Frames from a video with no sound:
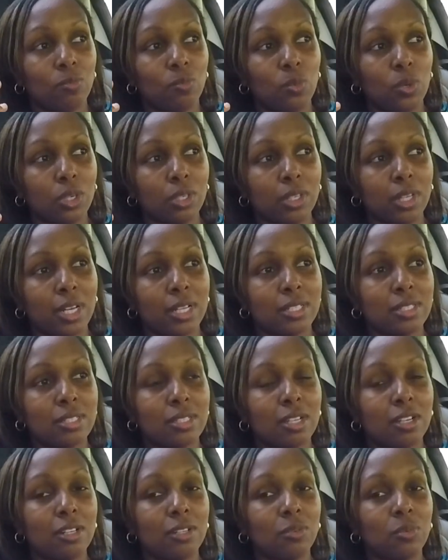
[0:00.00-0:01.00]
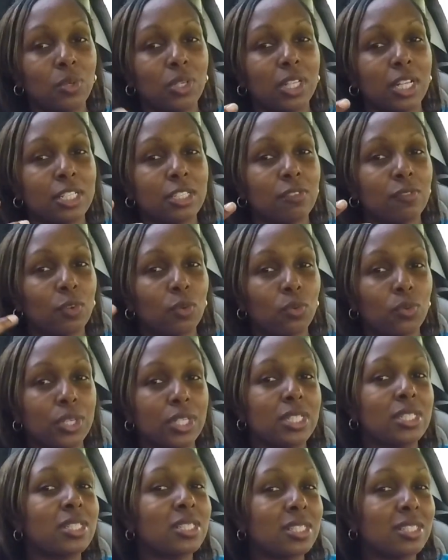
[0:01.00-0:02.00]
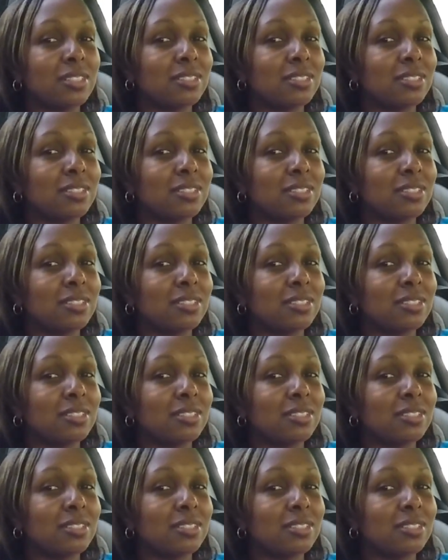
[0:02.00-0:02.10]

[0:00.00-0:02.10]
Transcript: we're less of a risk,